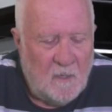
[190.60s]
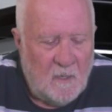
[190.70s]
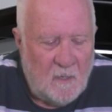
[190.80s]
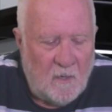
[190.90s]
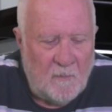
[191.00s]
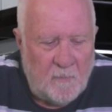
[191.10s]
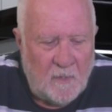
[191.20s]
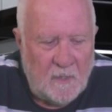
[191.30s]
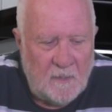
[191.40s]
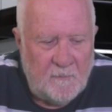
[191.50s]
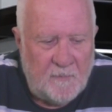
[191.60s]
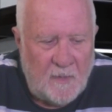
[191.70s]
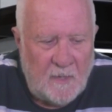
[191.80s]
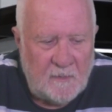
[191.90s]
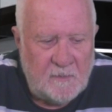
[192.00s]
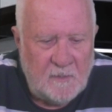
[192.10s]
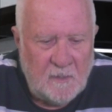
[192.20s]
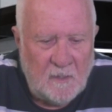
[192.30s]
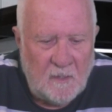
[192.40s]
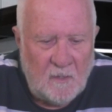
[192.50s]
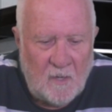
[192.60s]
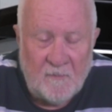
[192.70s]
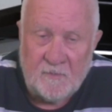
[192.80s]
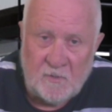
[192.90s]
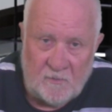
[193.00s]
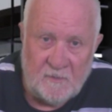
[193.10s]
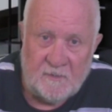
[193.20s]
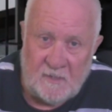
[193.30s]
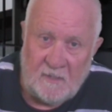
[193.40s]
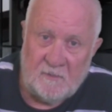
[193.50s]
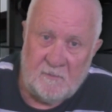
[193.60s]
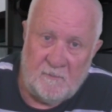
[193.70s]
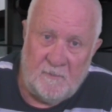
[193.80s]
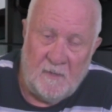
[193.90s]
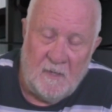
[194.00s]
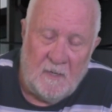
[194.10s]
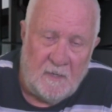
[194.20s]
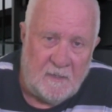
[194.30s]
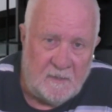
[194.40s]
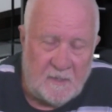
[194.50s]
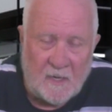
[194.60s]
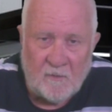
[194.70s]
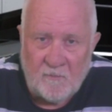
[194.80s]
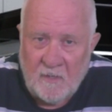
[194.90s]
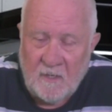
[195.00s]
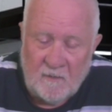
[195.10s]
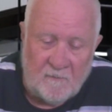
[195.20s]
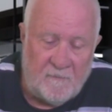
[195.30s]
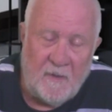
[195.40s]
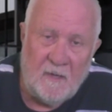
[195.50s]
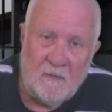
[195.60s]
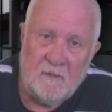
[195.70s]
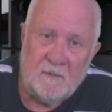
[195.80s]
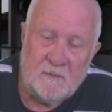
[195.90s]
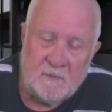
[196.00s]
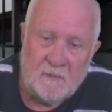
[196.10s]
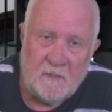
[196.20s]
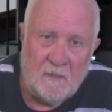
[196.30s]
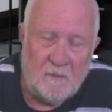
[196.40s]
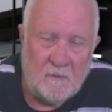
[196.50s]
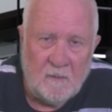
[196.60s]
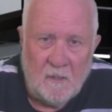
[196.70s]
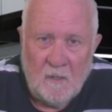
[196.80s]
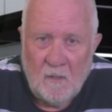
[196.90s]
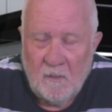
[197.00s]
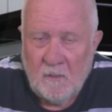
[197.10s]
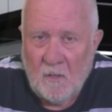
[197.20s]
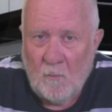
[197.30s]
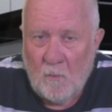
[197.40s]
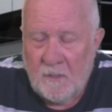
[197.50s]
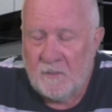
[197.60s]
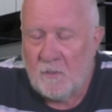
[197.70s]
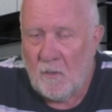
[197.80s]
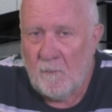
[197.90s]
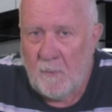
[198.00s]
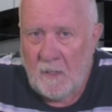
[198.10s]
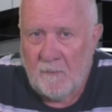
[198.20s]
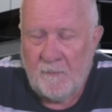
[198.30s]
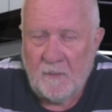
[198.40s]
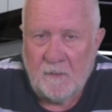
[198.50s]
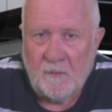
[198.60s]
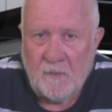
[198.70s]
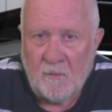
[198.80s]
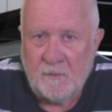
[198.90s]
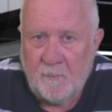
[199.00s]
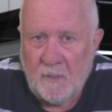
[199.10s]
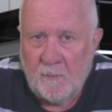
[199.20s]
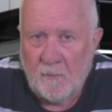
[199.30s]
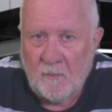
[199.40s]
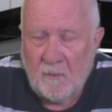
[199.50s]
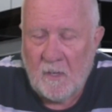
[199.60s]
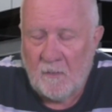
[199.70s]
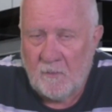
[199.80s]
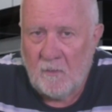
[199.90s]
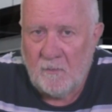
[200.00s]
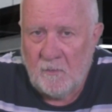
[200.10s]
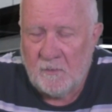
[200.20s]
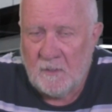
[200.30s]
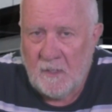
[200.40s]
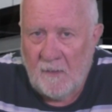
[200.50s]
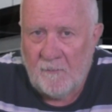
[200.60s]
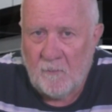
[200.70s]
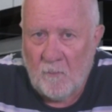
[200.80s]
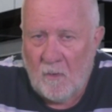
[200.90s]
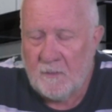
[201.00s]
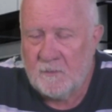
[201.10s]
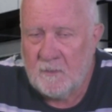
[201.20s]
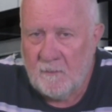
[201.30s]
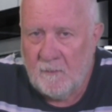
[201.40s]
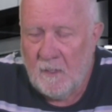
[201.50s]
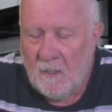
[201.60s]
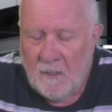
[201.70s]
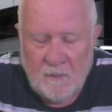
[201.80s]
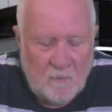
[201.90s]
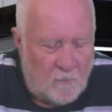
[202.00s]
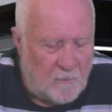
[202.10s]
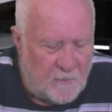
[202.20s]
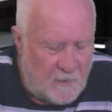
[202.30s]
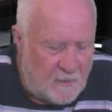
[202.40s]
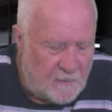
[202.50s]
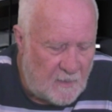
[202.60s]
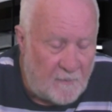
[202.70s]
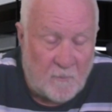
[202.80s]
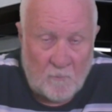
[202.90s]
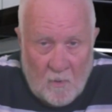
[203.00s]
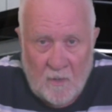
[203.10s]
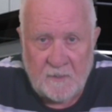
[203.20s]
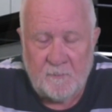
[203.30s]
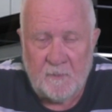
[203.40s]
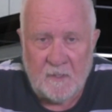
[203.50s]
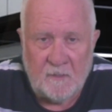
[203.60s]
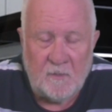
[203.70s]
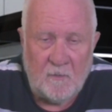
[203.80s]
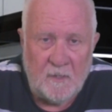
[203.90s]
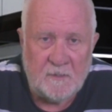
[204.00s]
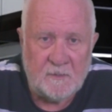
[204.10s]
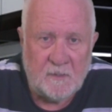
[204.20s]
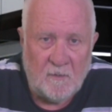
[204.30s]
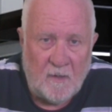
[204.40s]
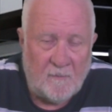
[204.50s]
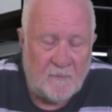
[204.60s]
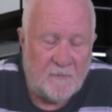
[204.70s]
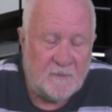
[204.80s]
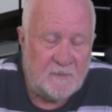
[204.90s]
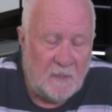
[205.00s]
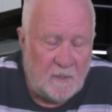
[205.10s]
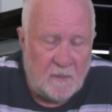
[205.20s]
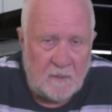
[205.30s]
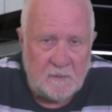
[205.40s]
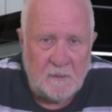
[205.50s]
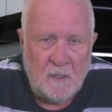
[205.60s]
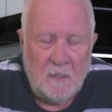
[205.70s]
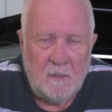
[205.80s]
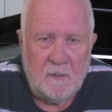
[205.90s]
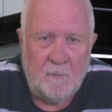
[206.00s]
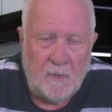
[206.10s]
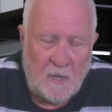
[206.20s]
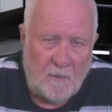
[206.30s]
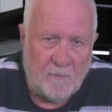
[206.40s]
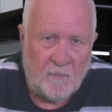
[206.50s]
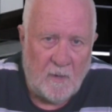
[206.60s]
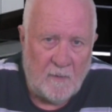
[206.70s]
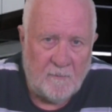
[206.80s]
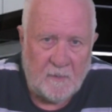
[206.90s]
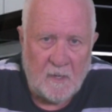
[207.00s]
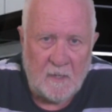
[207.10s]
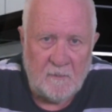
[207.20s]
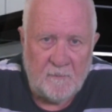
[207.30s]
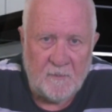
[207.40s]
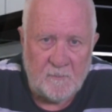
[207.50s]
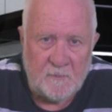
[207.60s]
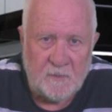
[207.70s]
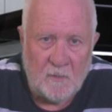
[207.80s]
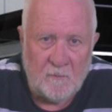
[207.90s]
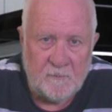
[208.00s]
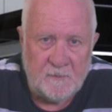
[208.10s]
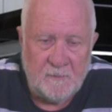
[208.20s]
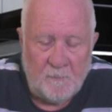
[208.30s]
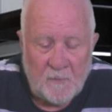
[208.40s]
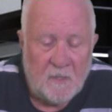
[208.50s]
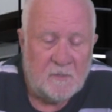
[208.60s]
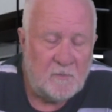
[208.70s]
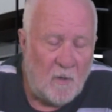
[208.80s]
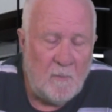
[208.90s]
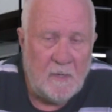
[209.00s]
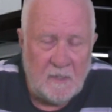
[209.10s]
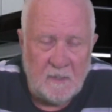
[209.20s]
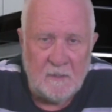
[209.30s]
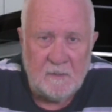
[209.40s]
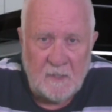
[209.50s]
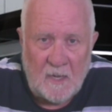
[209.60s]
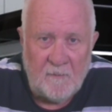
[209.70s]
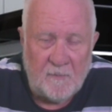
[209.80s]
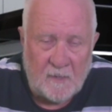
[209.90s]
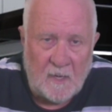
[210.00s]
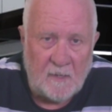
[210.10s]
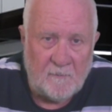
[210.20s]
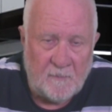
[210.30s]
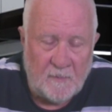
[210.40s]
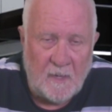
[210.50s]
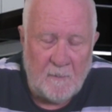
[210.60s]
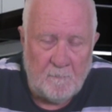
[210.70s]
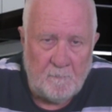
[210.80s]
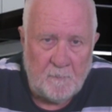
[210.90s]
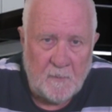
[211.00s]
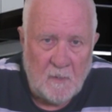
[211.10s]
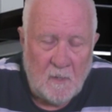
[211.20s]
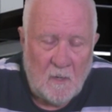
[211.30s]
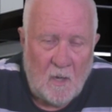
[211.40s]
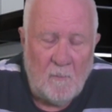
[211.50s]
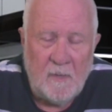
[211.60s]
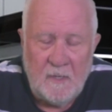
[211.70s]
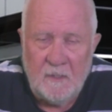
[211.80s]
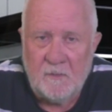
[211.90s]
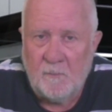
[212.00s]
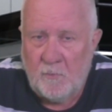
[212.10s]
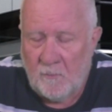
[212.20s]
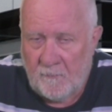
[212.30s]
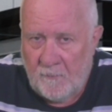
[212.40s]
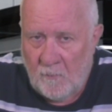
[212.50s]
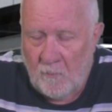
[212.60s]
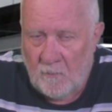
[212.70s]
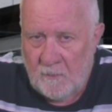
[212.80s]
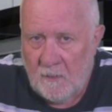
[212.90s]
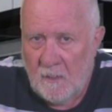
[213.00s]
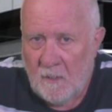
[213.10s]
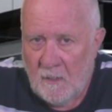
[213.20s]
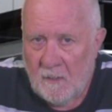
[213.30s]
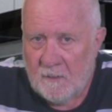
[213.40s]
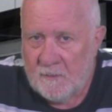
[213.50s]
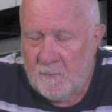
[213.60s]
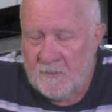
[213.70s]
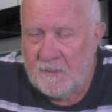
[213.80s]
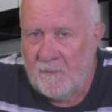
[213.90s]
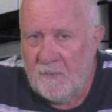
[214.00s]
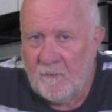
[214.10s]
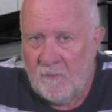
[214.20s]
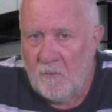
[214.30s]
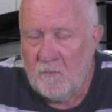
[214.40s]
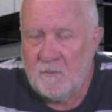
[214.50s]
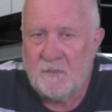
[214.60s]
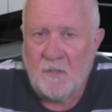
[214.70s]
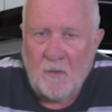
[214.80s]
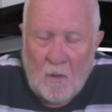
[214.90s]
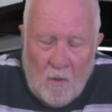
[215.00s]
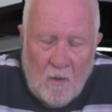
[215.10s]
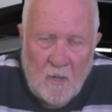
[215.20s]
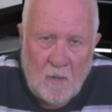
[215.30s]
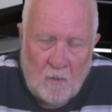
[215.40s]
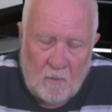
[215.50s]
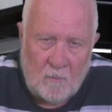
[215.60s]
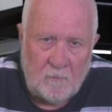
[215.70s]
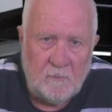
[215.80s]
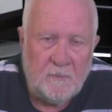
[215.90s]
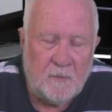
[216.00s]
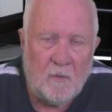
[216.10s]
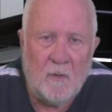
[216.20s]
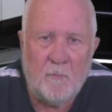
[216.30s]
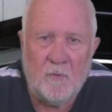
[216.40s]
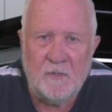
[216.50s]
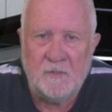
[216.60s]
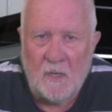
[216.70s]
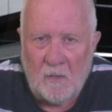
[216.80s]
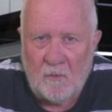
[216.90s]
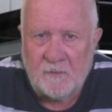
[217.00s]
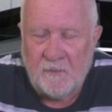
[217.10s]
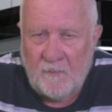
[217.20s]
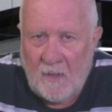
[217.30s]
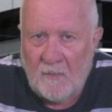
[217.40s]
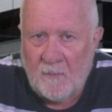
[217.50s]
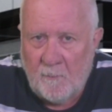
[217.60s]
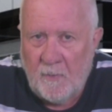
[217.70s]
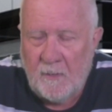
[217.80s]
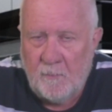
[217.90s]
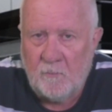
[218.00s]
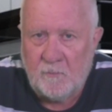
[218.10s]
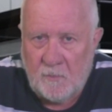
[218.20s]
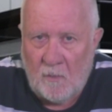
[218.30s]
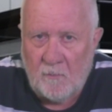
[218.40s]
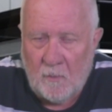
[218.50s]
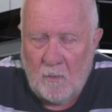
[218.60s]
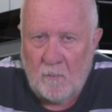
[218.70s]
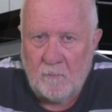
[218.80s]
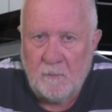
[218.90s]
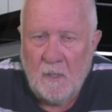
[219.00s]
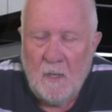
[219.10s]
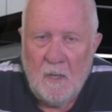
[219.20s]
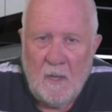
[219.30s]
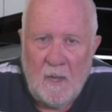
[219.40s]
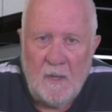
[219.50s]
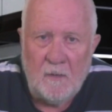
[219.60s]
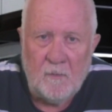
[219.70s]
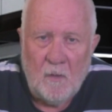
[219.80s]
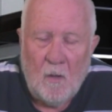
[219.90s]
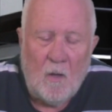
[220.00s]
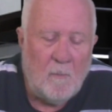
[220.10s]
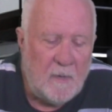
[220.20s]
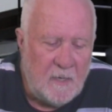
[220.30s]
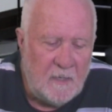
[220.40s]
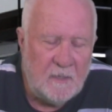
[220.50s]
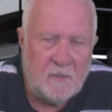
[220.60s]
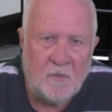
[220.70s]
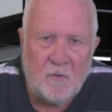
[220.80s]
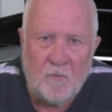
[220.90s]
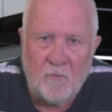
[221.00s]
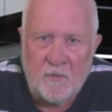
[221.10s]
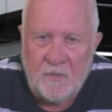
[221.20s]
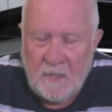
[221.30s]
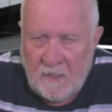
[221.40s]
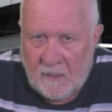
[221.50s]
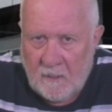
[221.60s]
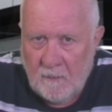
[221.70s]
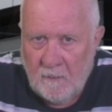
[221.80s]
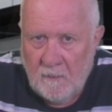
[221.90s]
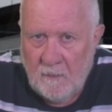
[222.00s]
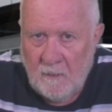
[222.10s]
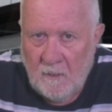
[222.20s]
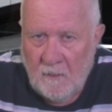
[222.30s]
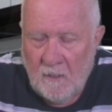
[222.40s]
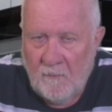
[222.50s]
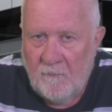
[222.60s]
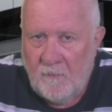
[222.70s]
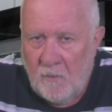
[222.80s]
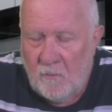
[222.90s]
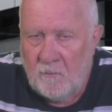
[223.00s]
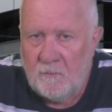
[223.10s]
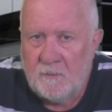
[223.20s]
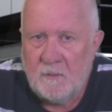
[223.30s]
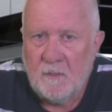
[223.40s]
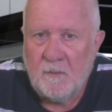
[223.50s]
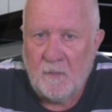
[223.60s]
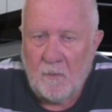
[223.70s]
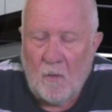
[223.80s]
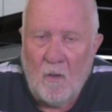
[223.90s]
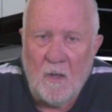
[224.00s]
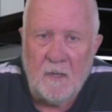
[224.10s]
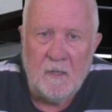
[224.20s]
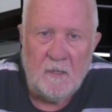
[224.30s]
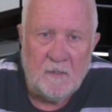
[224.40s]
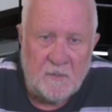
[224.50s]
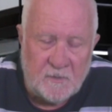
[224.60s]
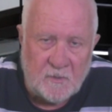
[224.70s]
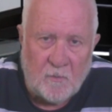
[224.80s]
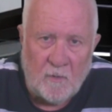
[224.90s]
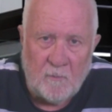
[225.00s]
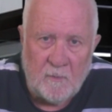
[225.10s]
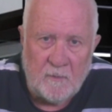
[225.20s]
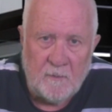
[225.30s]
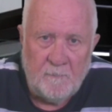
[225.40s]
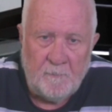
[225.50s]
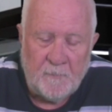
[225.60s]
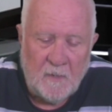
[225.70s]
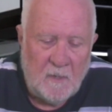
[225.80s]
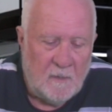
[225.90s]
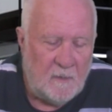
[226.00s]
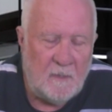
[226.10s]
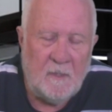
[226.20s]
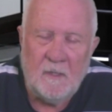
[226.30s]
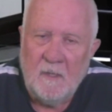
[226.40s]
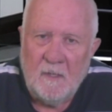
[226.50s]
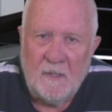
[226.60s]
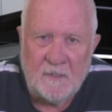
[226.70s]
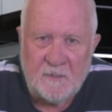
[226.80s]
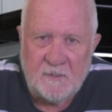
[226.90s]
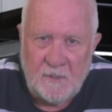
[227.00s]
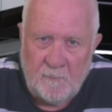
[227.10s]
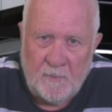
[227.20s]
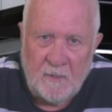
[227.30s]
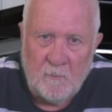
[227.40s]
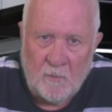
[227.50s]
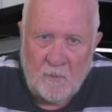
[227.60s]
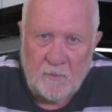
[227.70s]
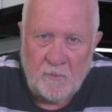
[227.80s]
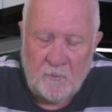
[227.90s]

I believe that I have a certain sense of integrity and fairness and, you know, what is going to benefit those people who don't usually have the rights, they have the rights, but that don't necessarily have the facilities to be able to advocate for themselves. So I'm here to advocate for them. I'm here to put forward specific views that I hold, that I appreciate lots of other people don't hold. And I'm here to critique views that I disagree with. That's simply what I do.